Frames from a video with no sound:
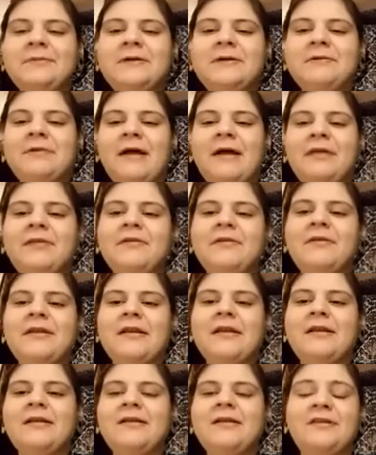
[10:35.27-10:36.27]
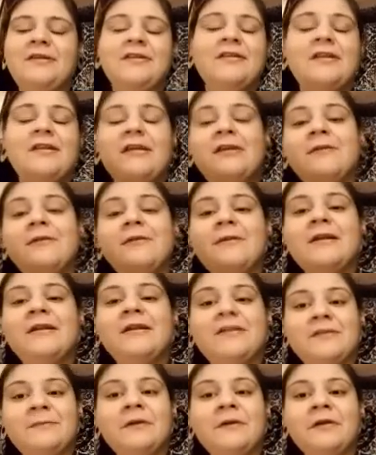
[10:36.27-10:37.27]
but rather than just the human
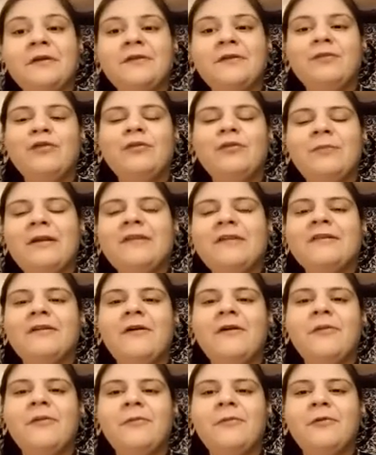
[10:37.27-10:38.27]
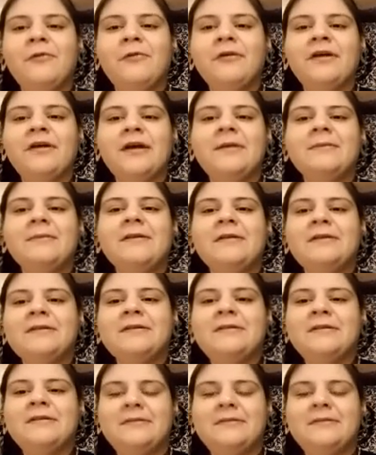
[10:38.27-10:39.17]
experience, which makes it all the more timeless.